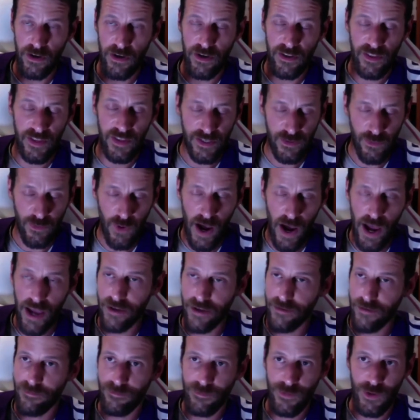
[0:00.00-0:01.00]
And this is
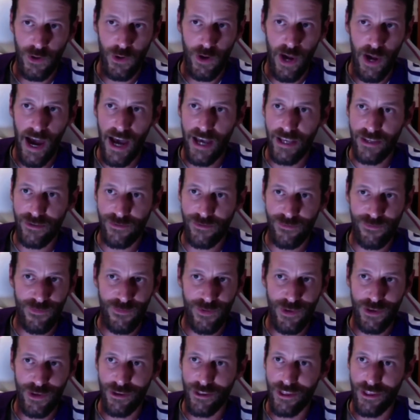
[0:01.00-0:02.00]
why you guys
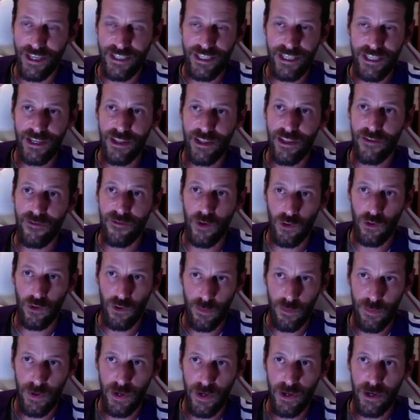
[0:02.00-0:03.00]
listen to the
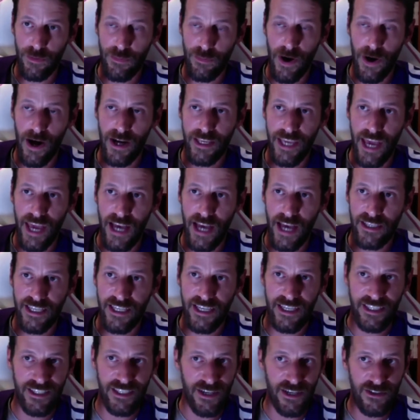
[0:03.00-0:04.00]
vulnerability podcast
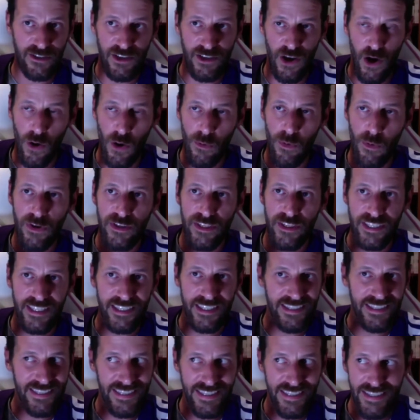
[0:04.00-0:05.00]
because there's almost
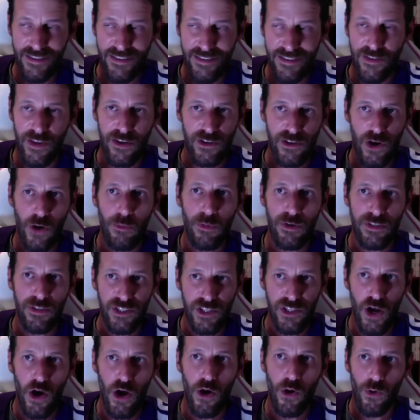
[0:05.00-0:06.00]
there's almost
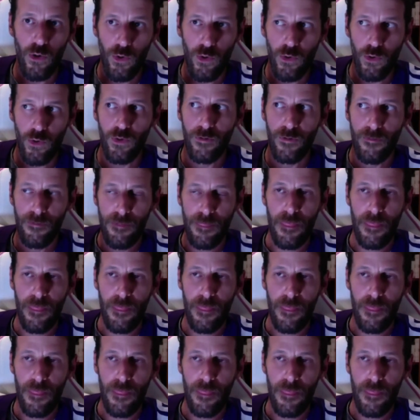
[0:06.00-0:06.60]
no